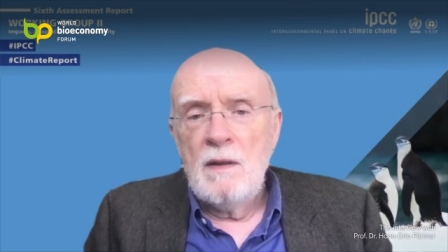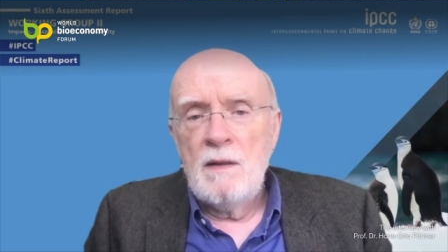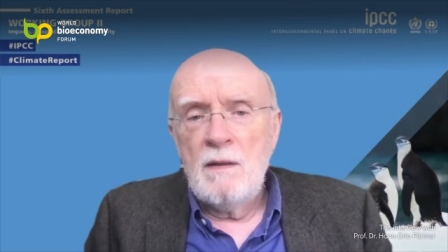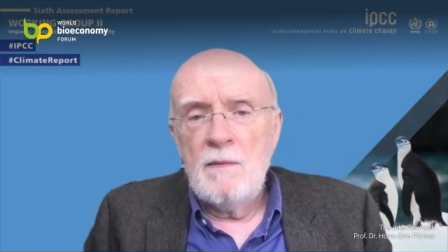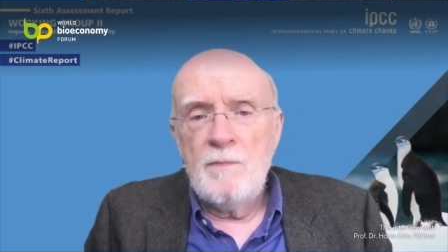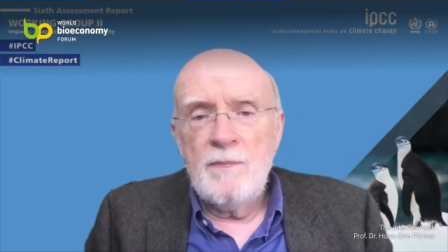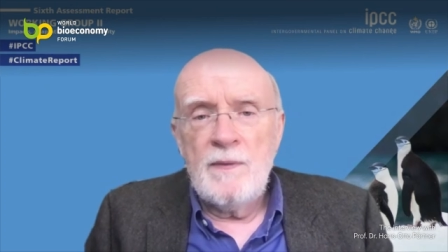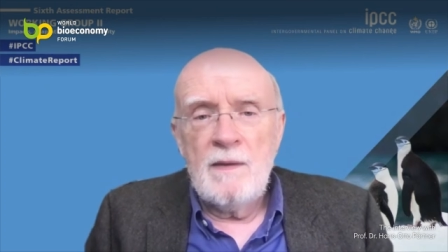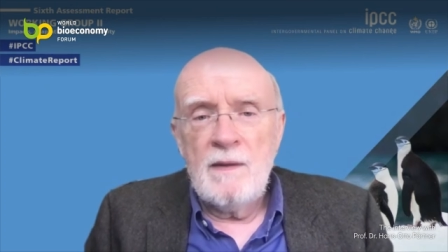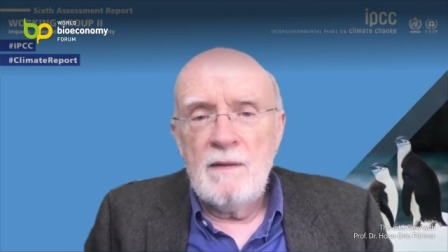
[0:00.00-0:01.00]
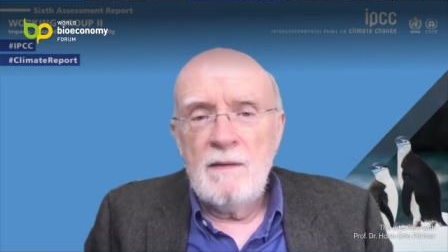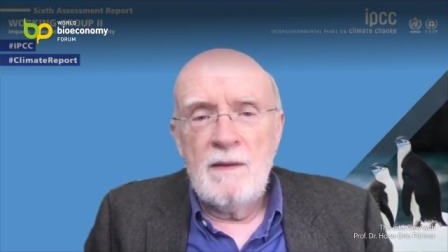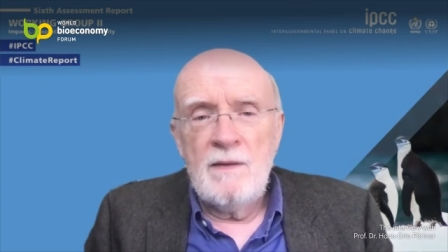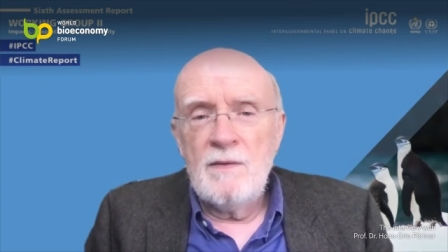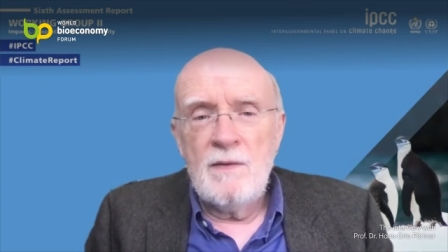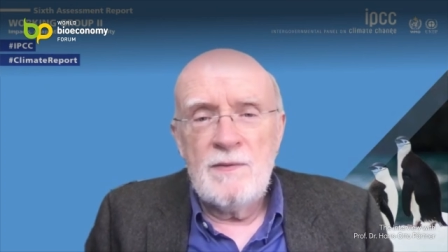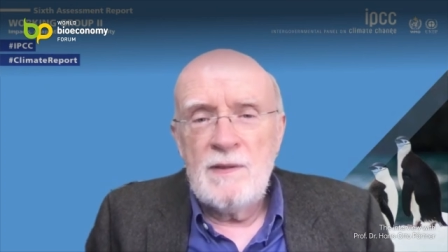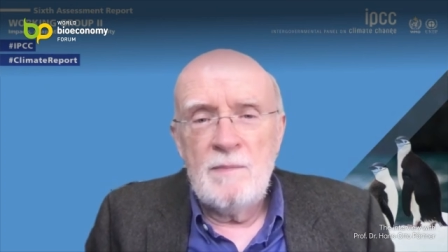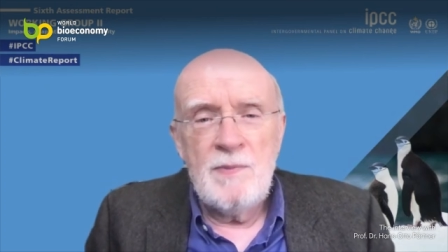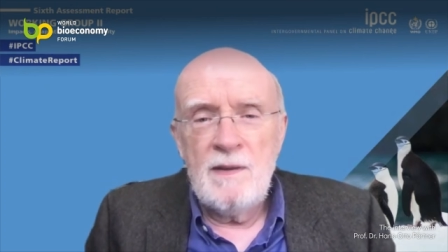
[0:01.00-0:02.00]
um, that you know
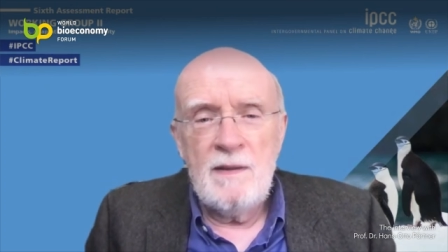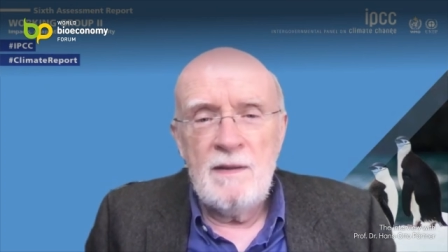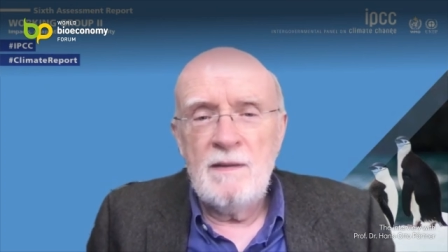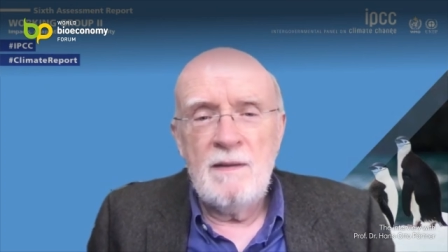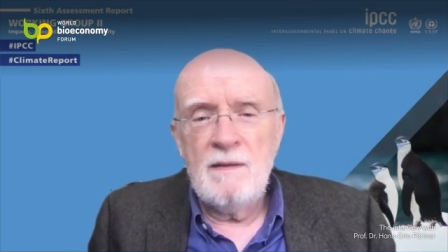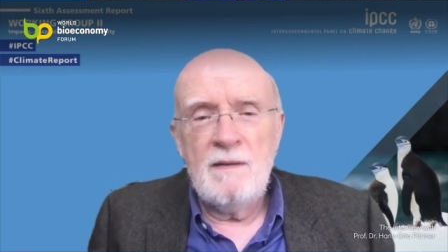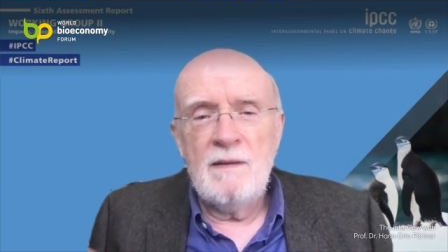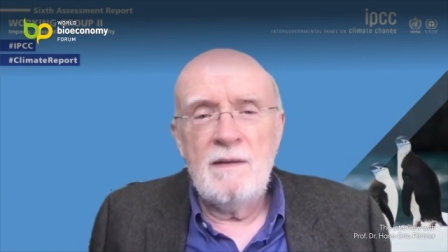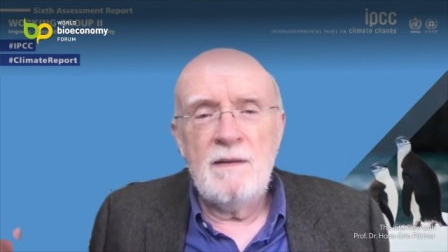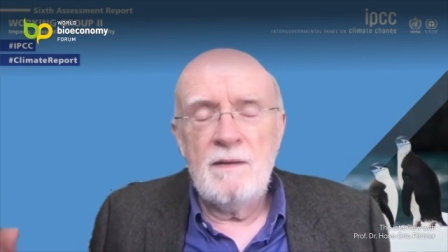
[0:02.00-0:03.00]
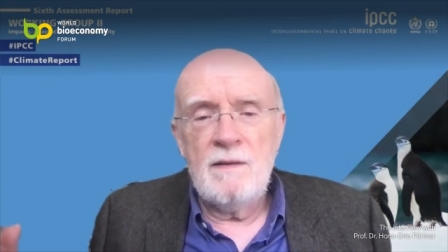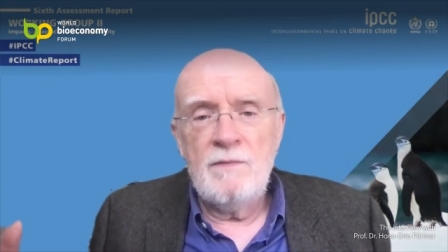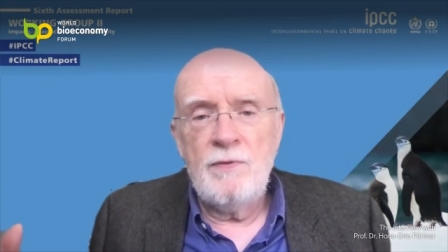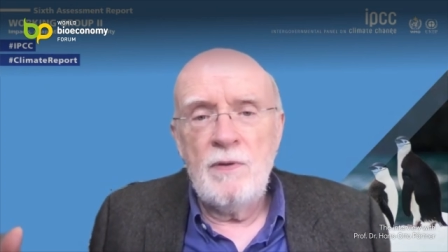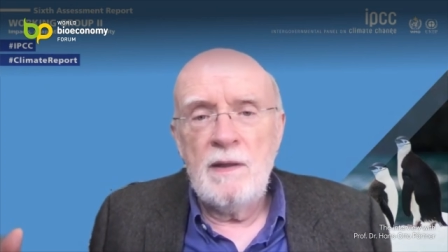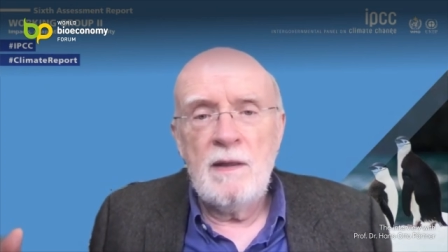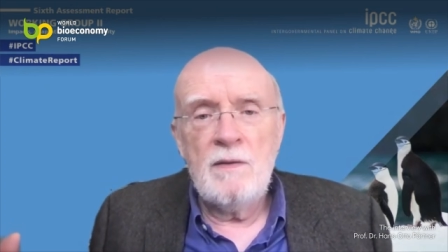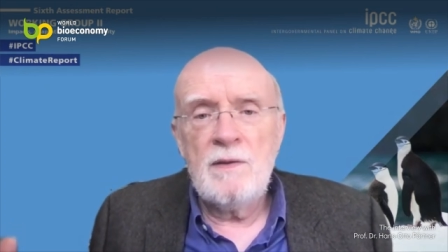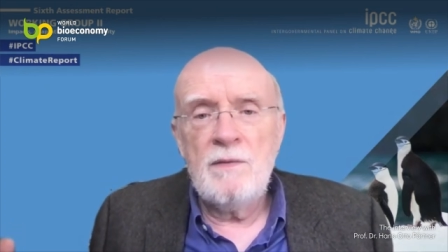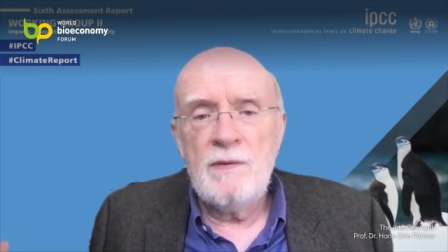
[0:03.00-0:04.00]
somebody uh, falling
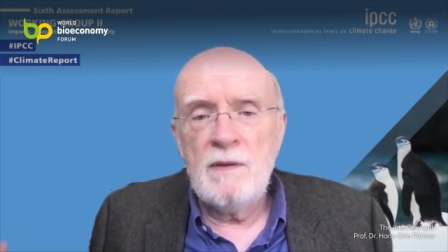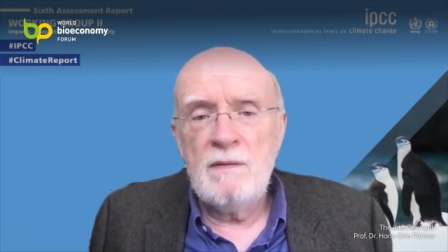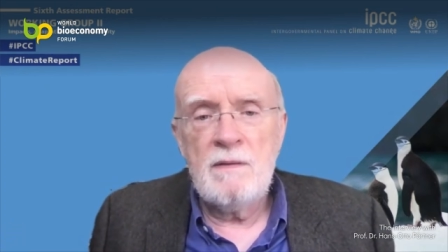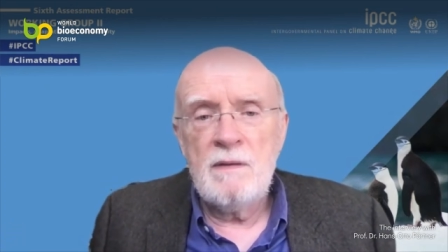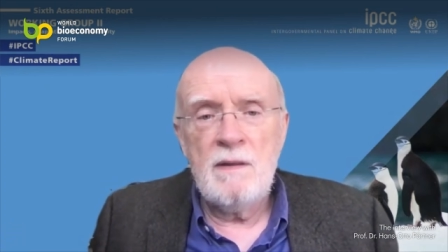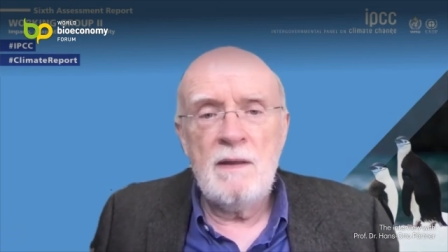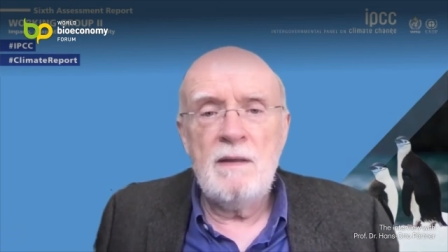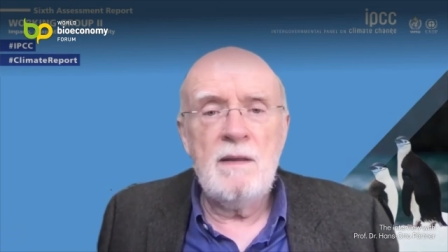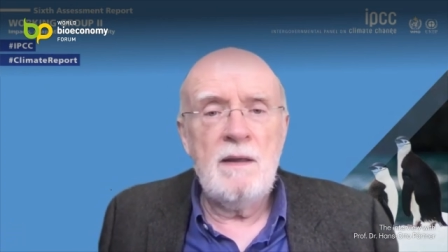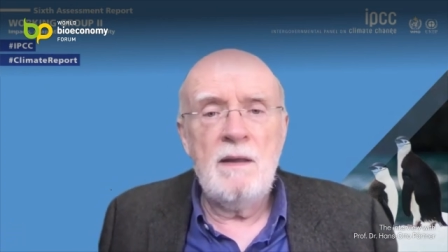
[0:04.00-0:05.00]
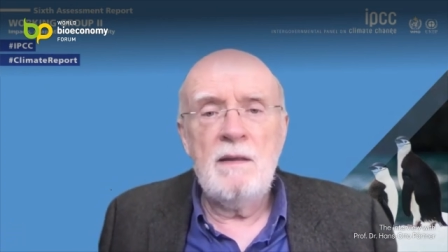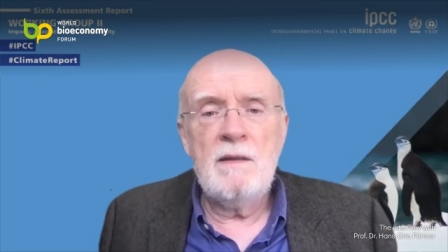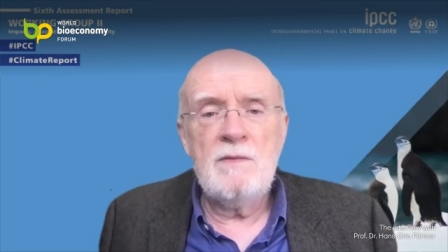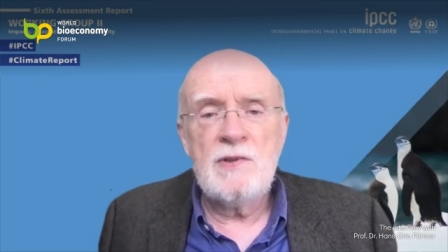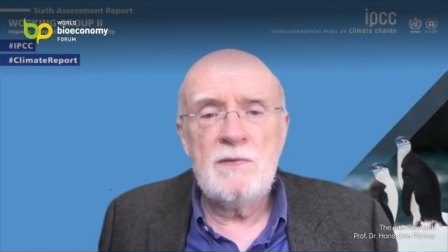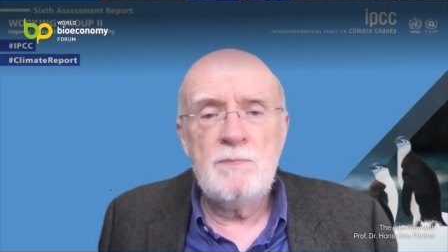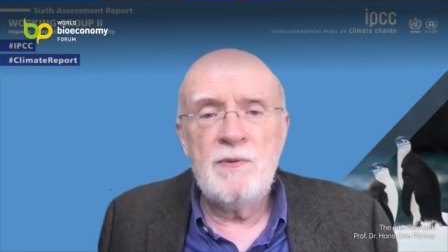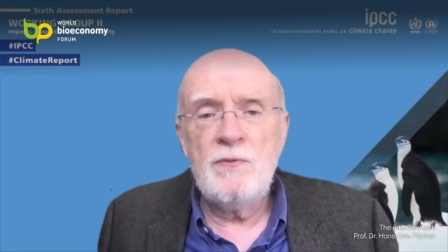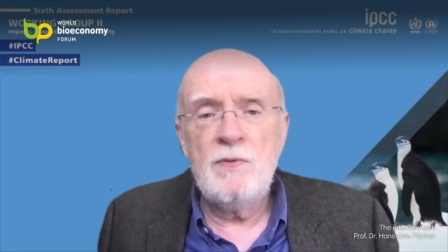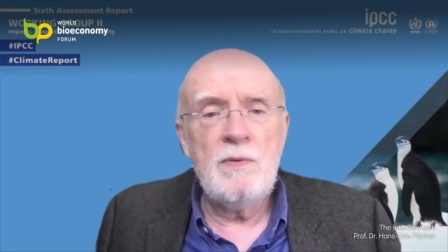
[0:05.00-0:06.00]
out of this and and just
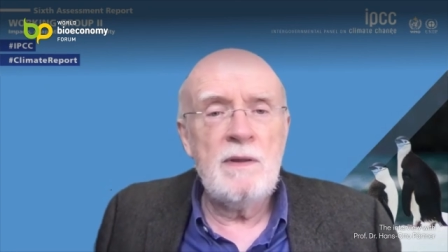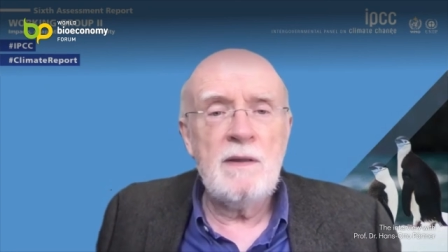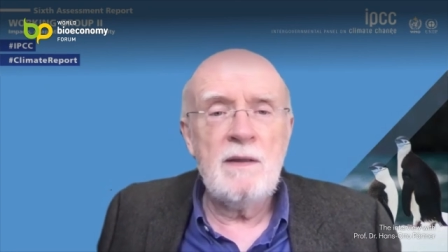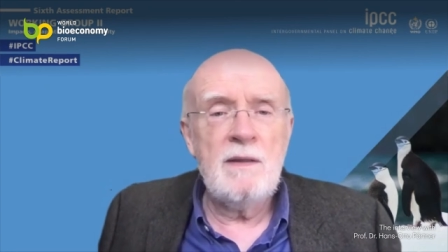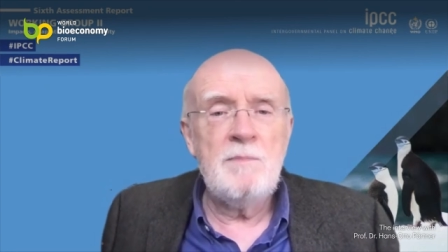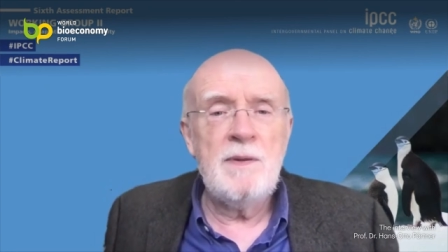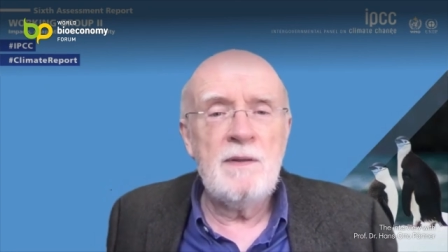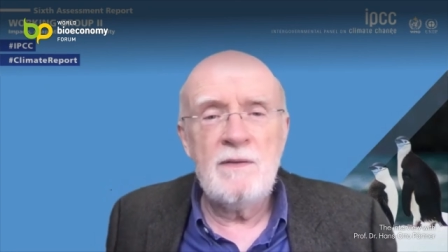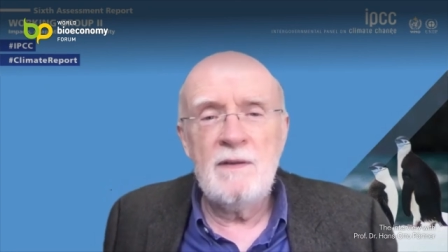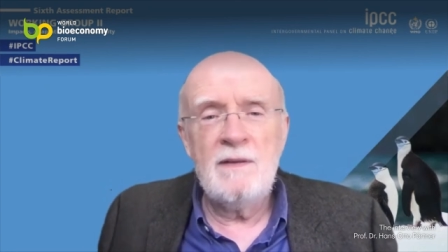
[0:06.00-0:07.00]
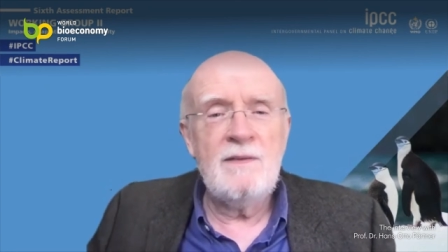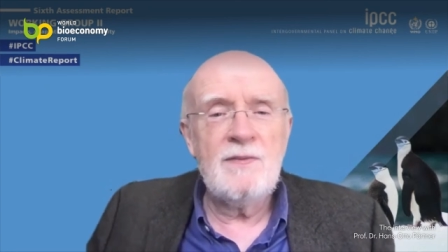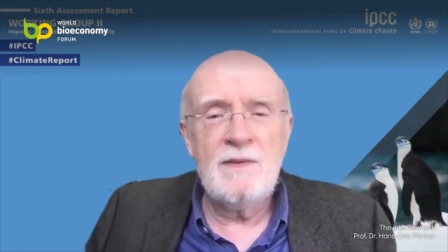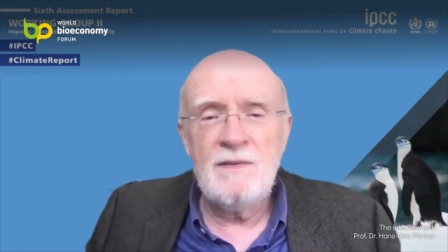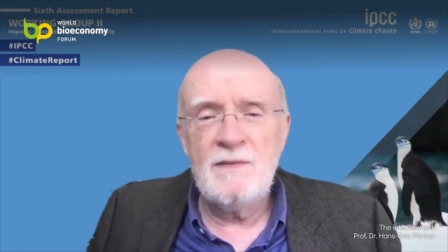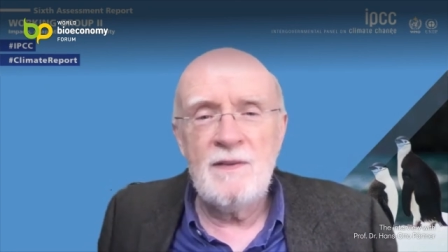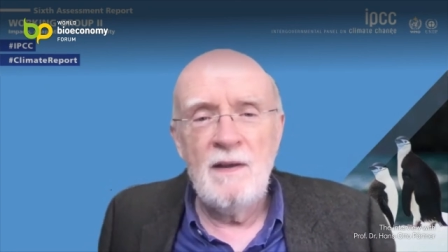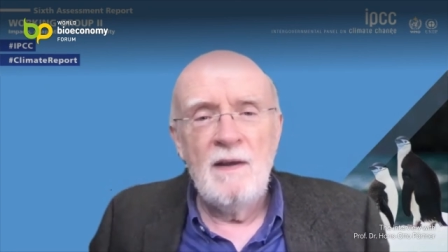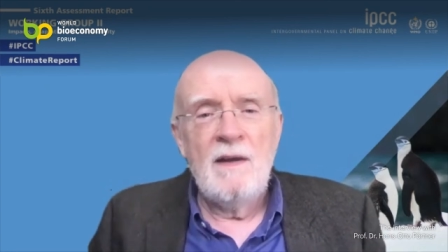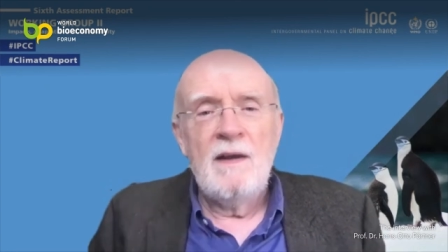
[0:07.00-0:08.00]
pursuing imperial interests
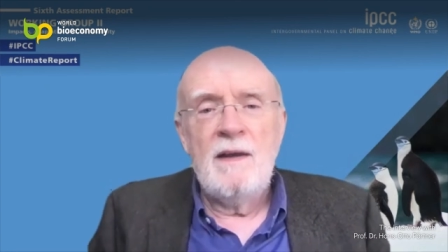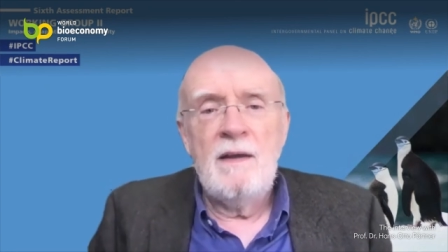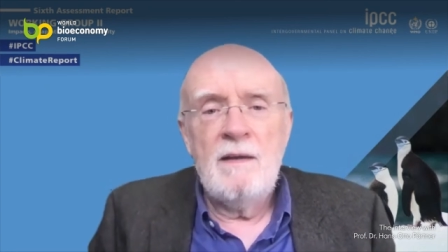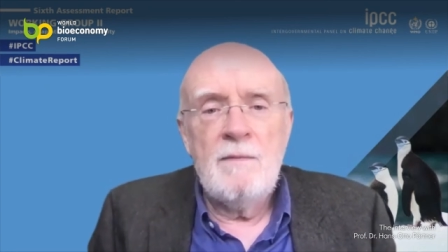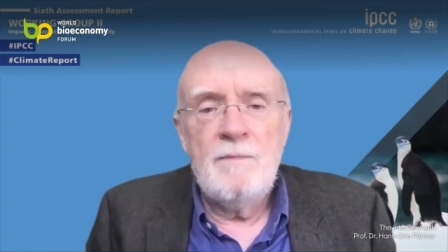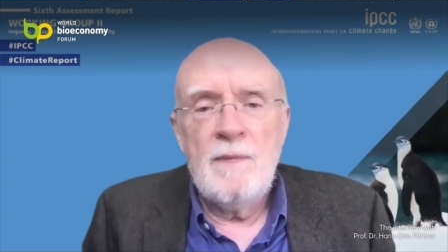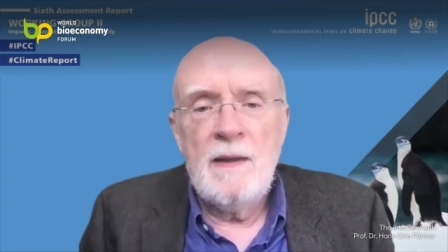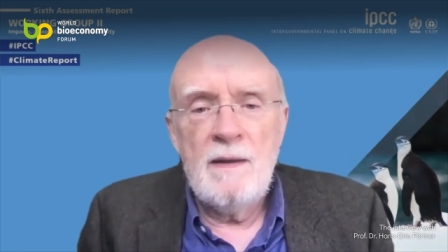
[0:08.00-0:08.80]
um,